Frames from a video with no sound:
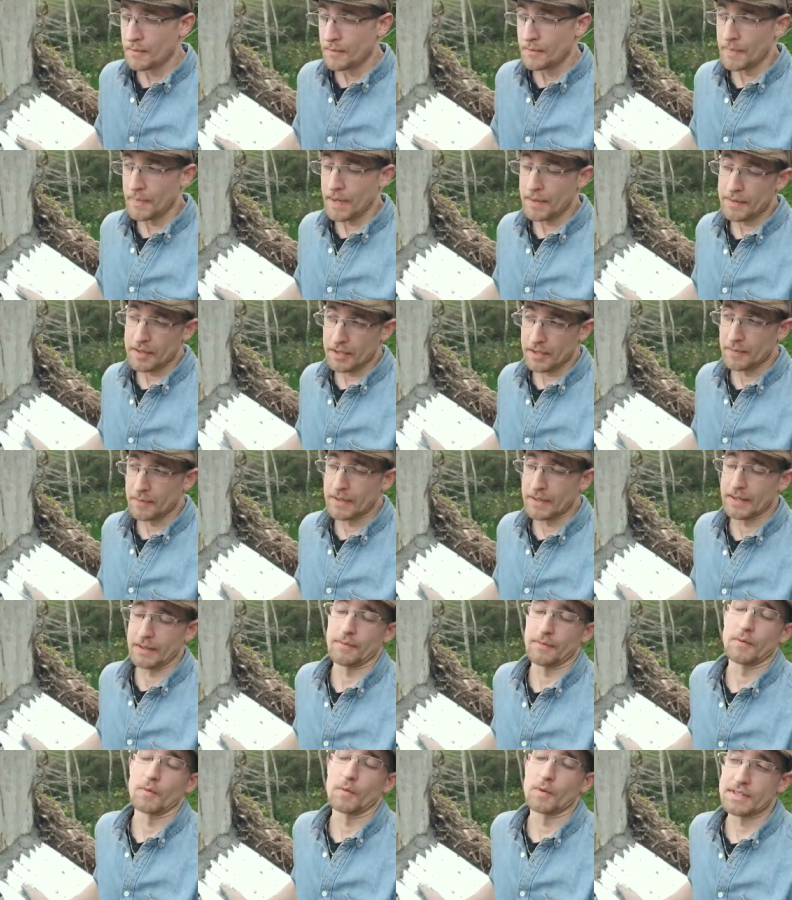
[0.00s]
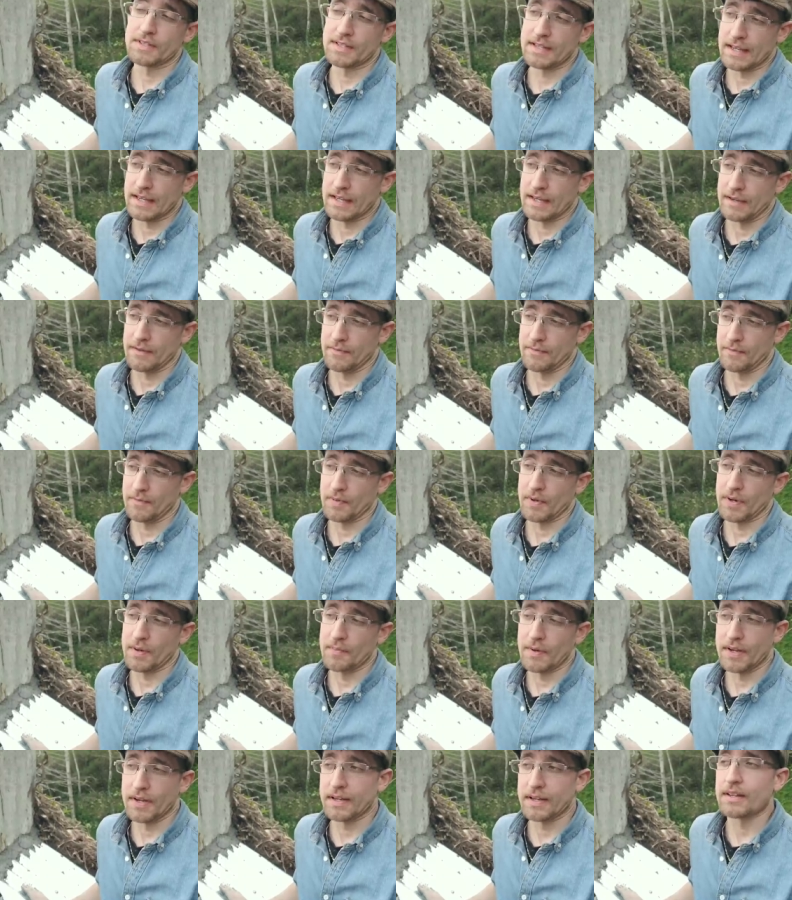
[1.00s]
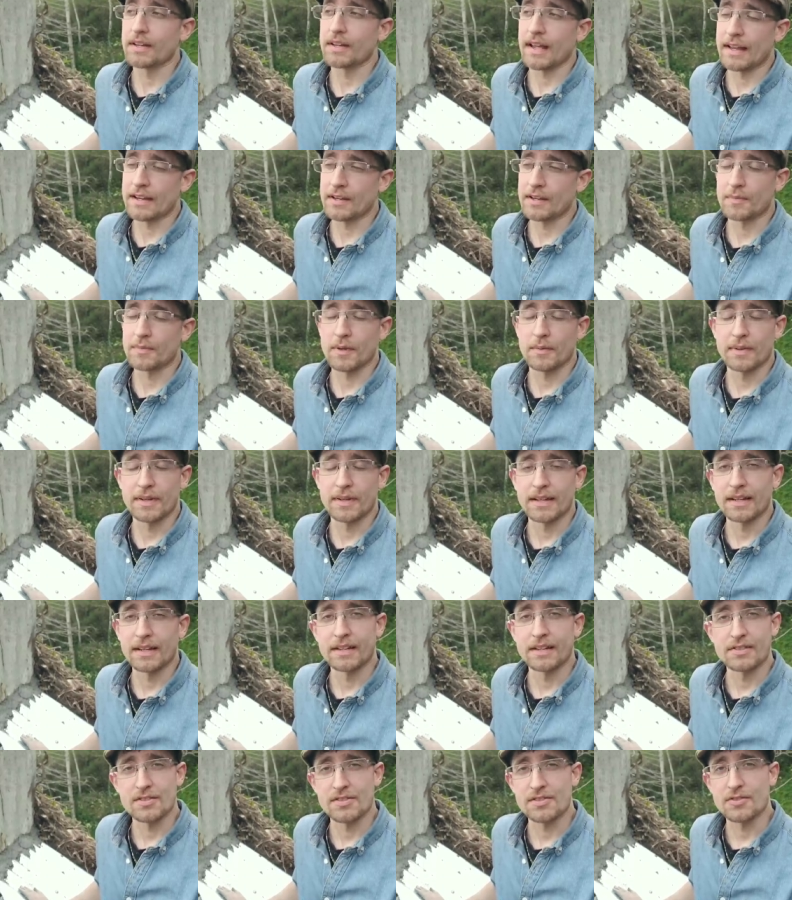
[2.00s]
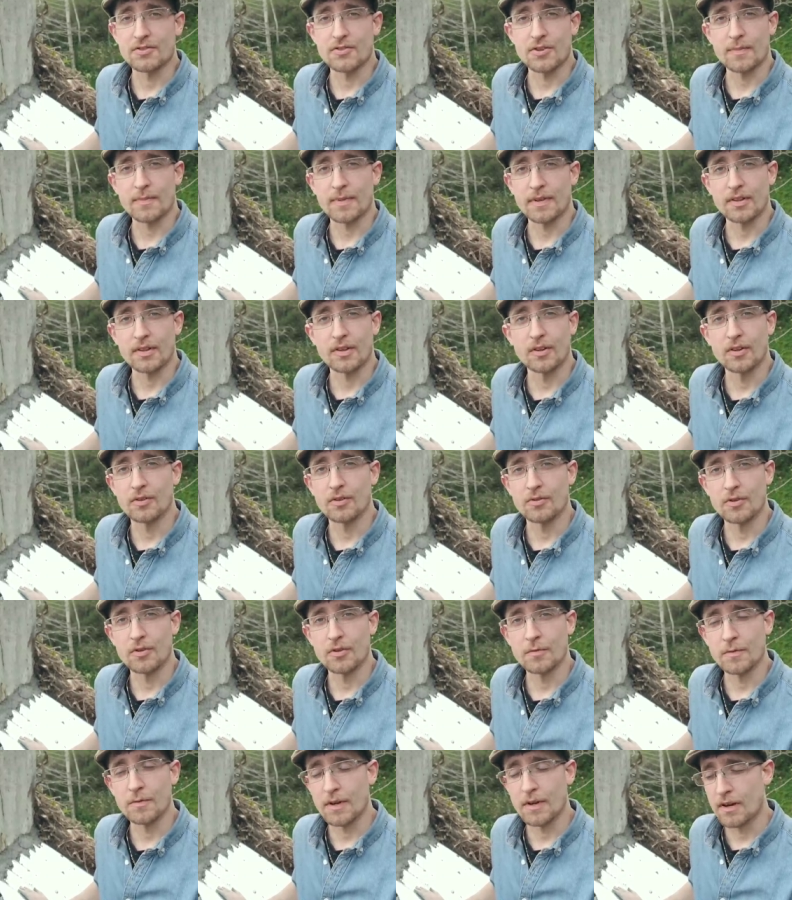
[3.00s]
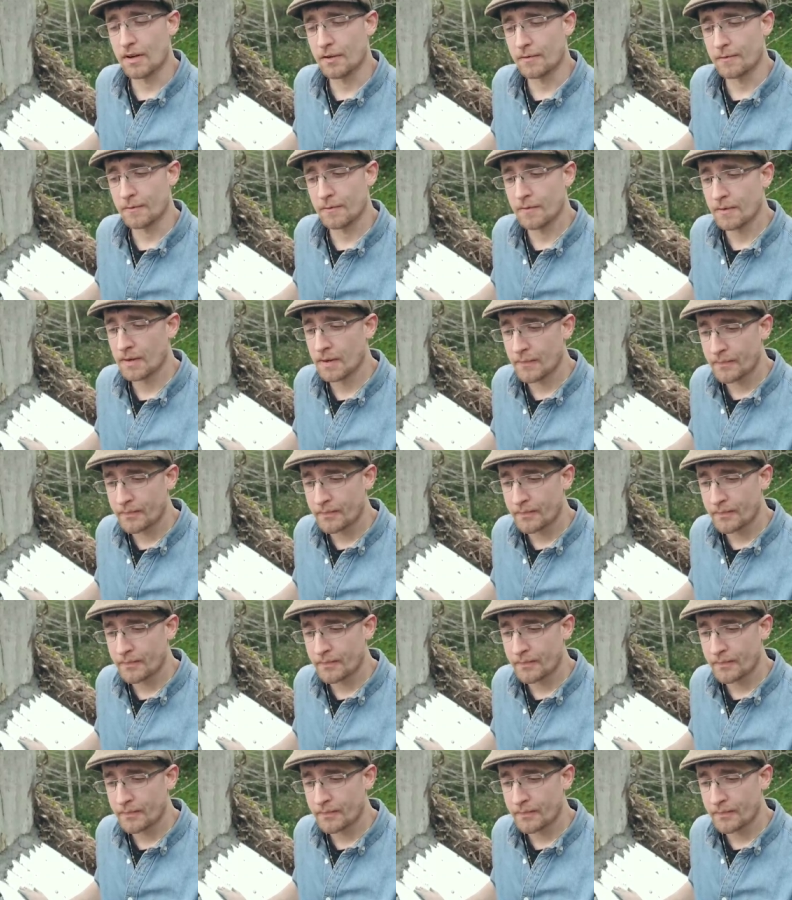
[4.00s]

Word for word: maybe not completely, but we'll see. But I might end up completely just stripping the whole roof off